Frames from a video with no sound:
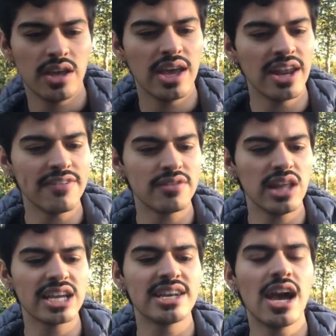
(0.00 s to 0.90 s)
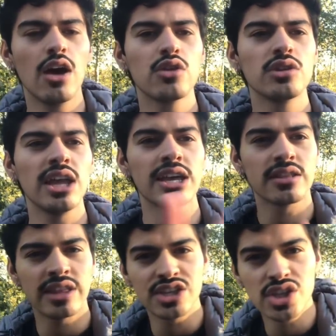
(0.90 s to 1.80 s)
And I feel like now they're
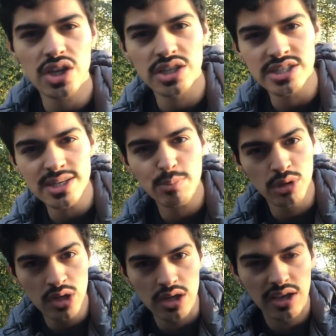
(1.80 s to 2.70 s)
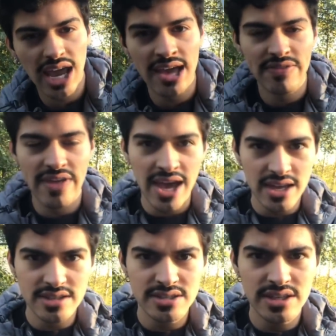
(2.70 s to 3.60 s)
like they took a deep look at
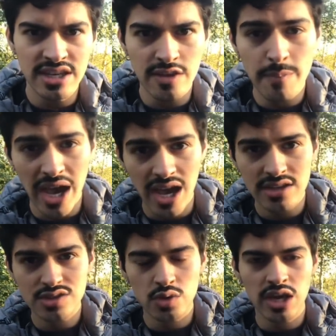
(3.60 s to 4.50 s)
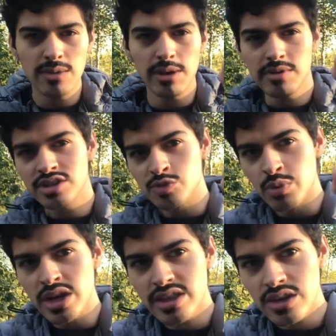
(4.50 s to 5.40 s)
that in the past. Okay, maybe this
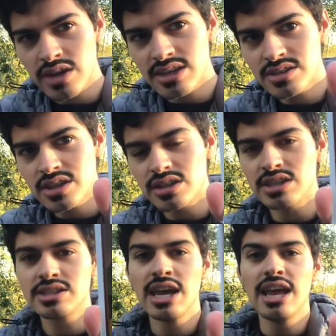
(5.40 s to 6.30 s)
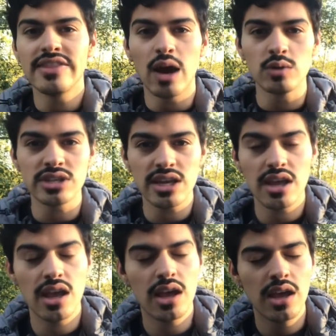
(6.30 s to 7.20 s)
break that you guys took, they that was
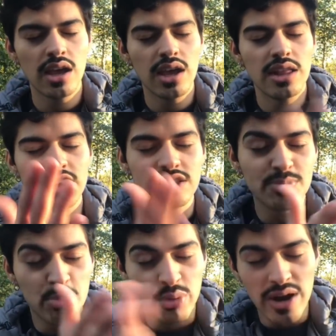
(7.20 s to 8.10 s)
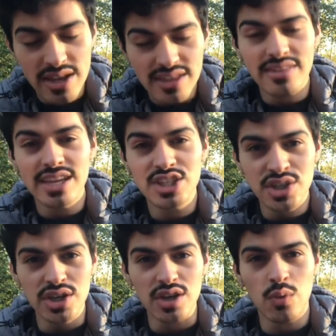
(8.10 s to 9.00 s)
this break that they
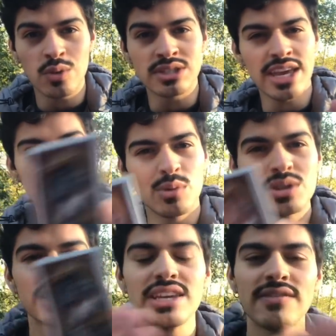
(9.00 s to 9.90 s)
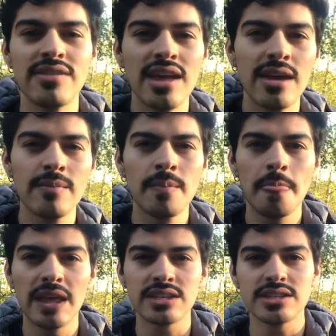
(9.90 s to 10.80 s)
took was able to give them
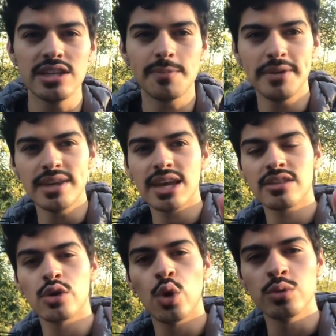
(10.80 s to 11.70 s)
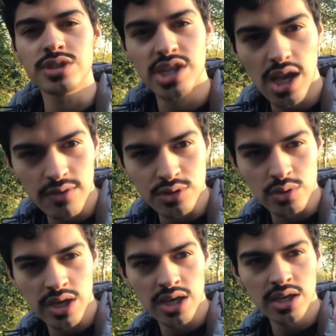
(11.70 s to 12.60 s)
a sneak peek at their own selves,
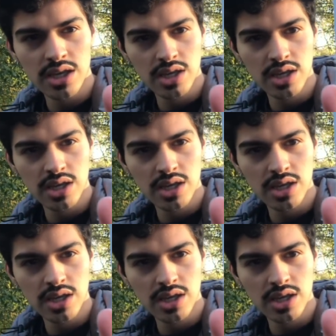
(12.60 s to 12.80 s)
okay?